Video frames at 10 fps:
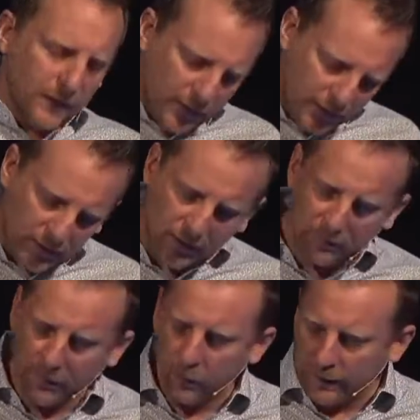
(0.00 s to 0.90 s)
in the
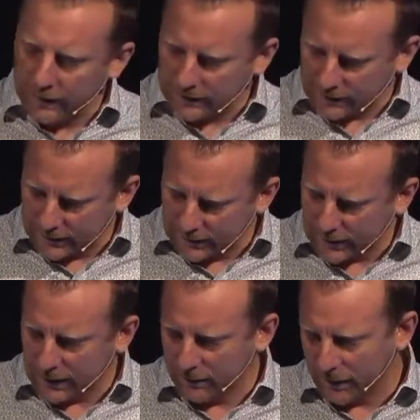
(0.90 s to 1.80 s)
coming weeks and in the
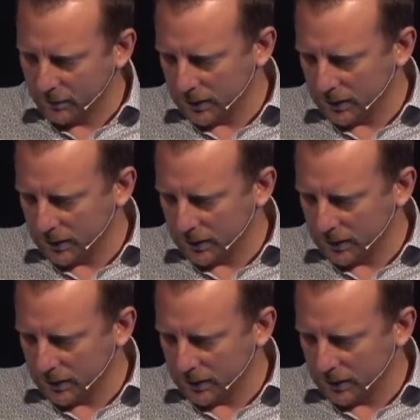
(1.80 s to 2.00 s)
coming